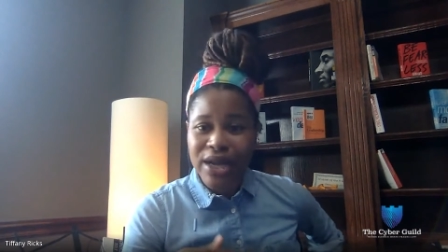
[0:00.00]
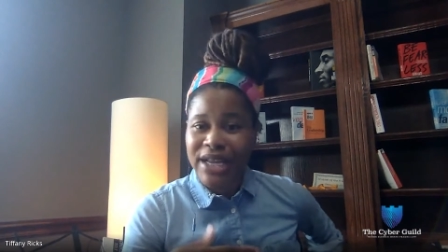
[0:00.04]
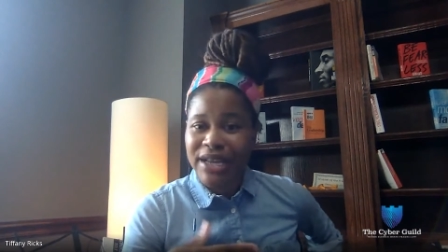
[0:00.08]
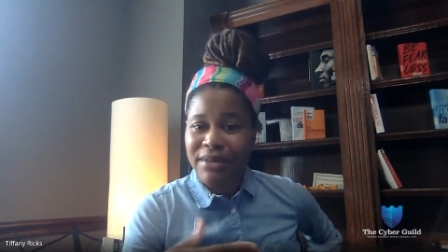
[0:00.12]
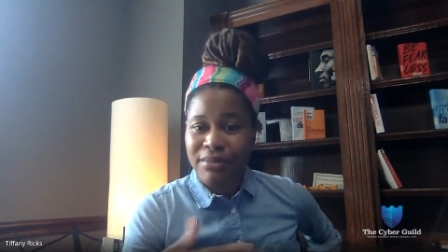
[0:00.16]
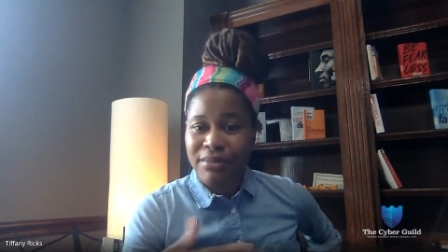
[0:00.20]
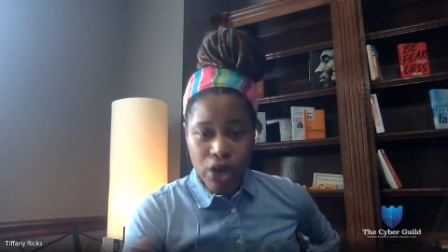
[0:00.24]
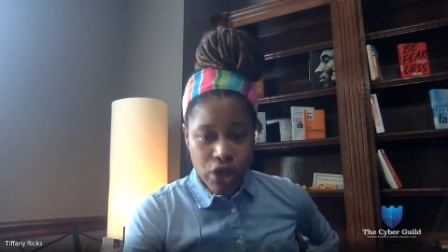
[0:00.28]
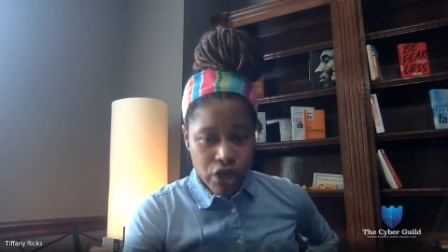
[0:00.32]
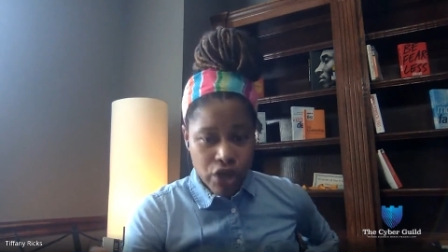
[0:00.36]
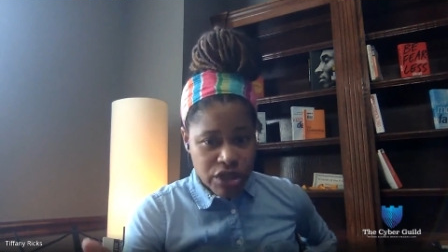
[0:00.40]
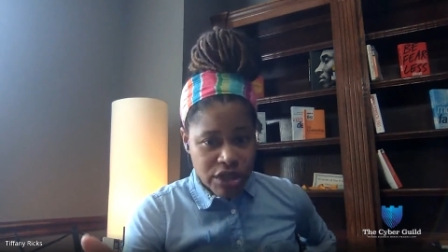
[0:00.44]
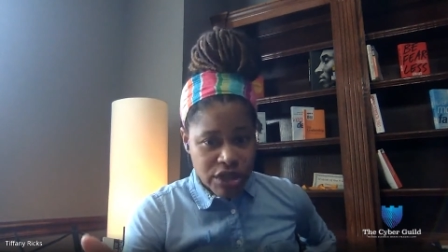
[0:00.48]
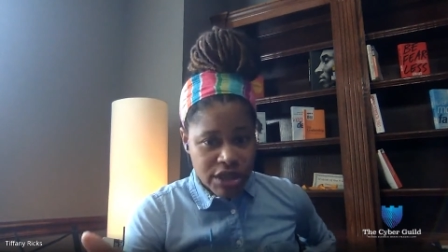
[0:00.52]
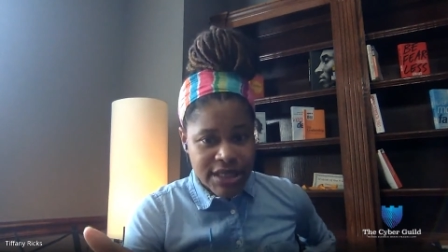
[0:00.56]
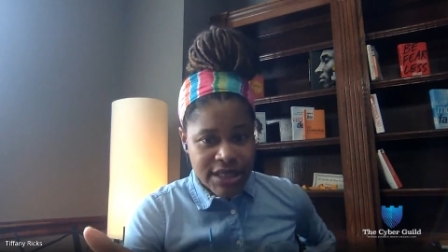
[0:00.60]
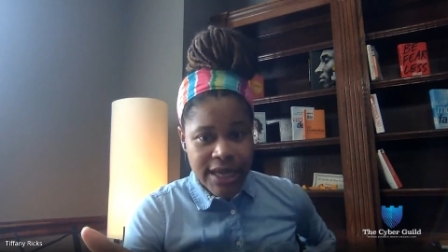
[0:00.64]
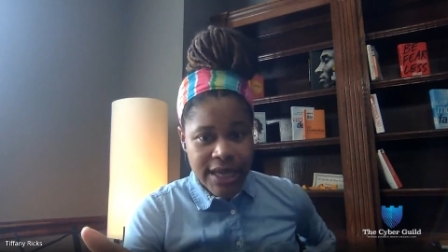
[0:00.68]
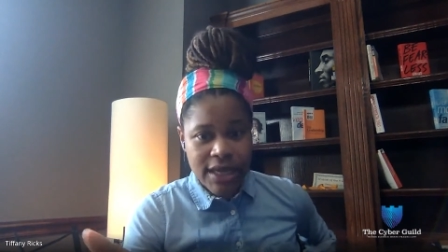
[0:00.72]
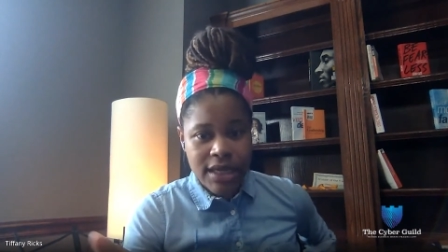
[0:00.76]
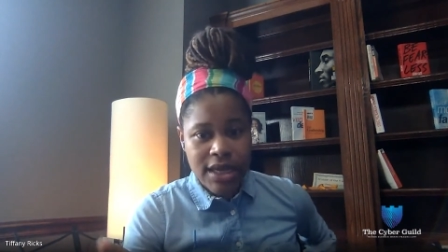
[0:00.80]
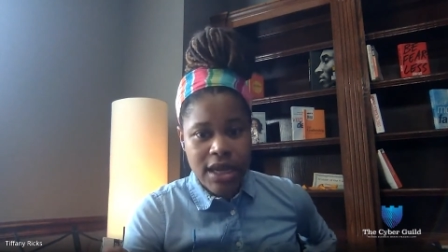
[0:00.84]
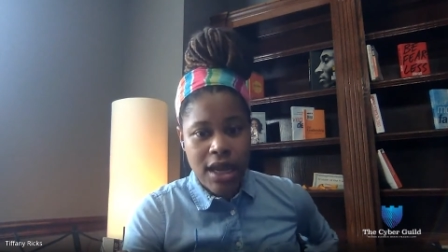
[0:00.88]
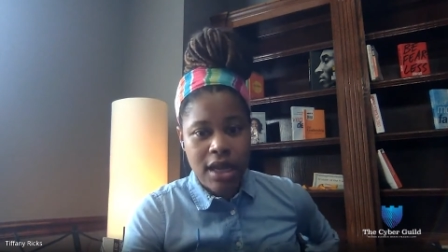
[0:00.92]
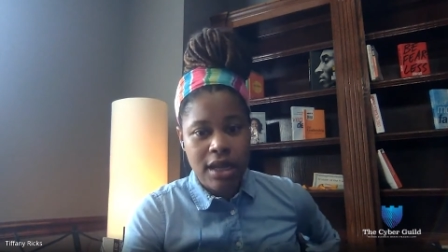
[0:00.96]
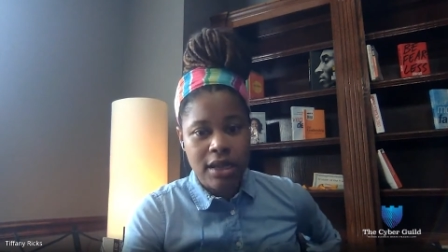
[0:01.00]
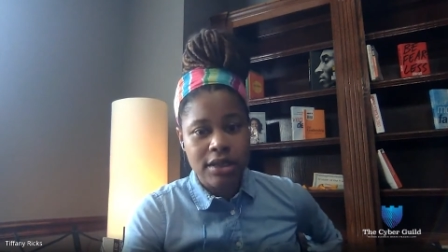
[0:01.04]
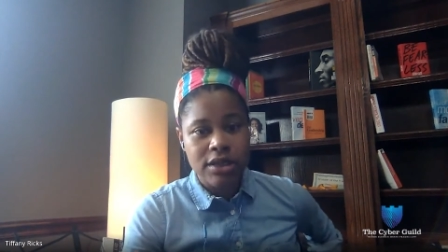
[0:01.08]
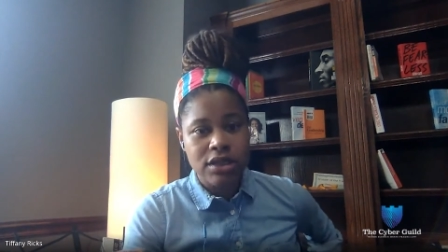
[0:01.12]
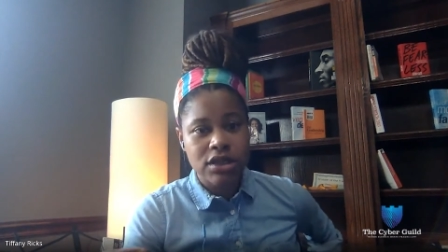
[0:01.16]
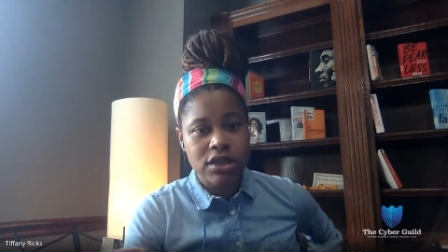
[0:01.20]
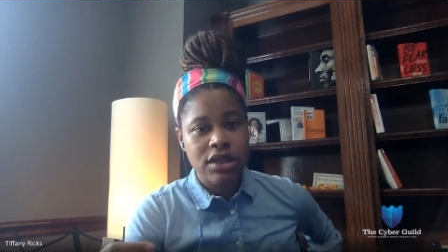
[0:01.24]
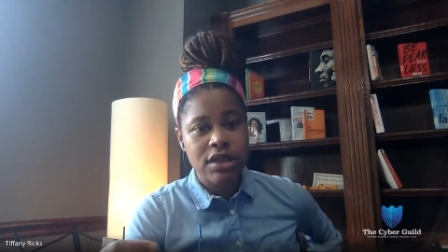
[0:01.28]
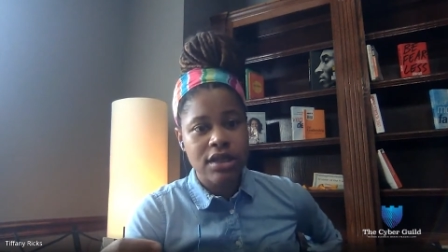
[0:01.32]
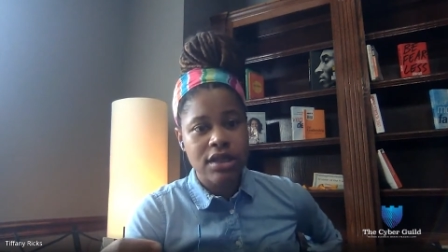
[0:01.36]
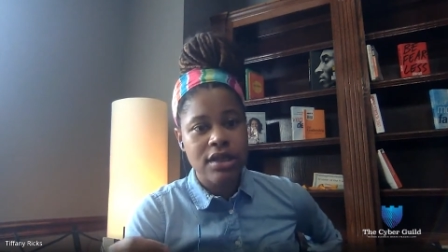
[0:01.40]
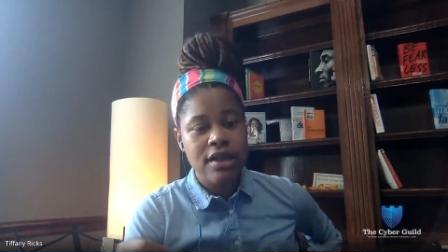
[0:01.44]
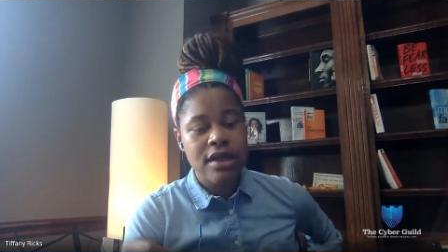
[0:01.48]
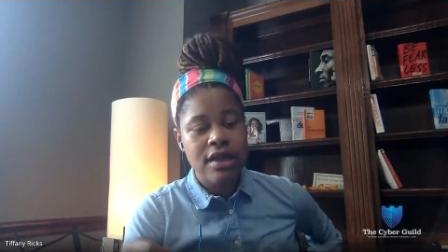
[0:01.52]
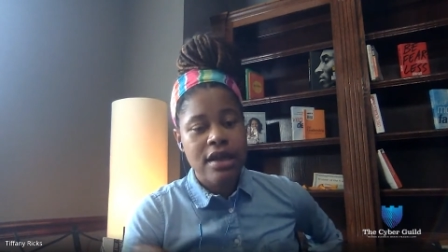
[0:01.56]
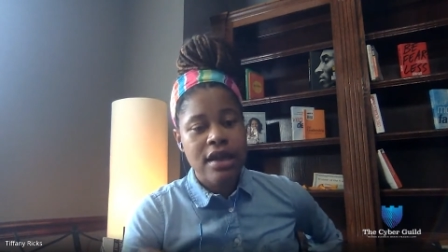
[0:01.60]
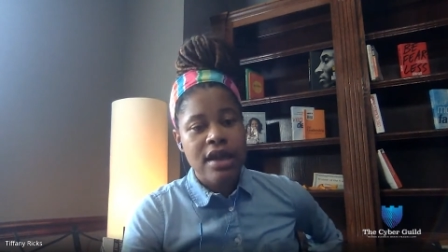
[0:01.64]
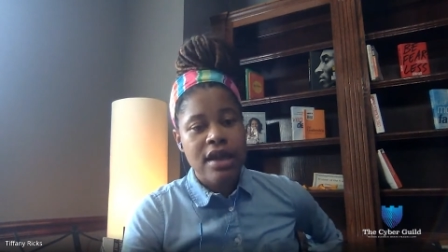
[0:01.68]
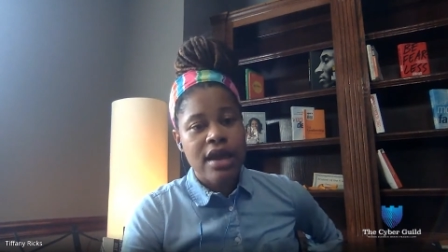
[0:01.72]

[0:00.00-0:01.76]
emerging technology.